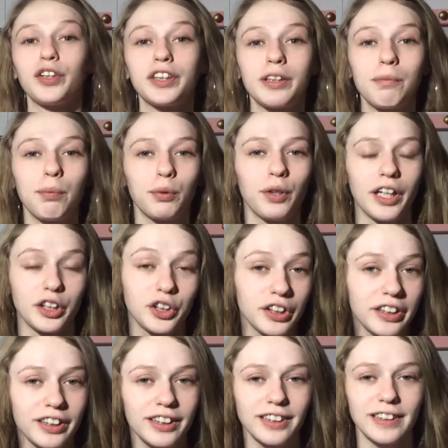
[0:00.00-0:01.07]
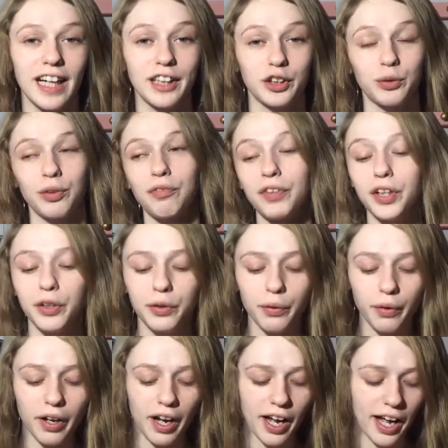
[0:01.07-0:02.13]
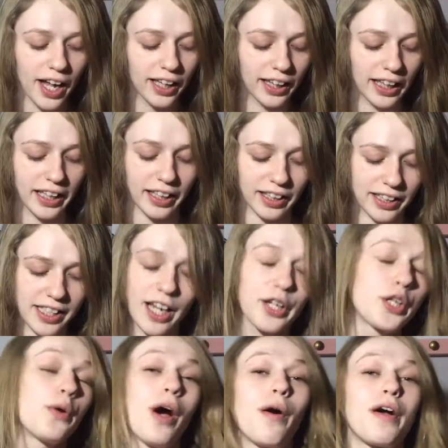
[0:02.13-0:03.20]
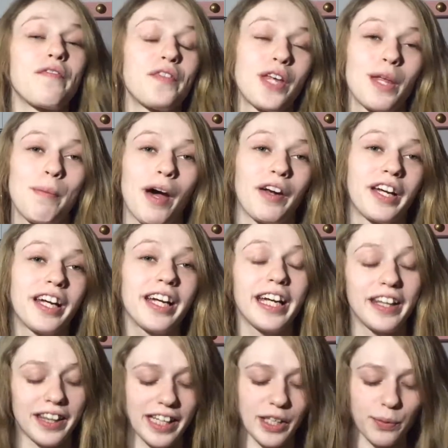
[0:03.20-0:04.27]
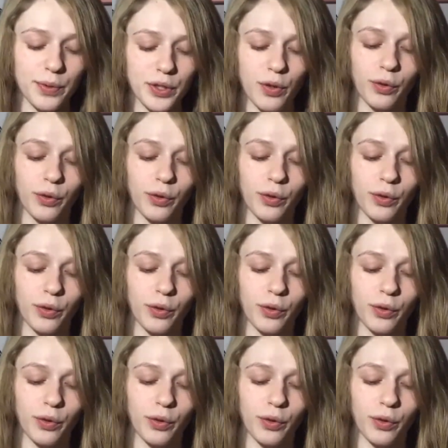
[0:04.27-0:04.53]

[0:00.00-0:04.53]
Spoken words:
first impression slash review, like tell you how I feel about it. This was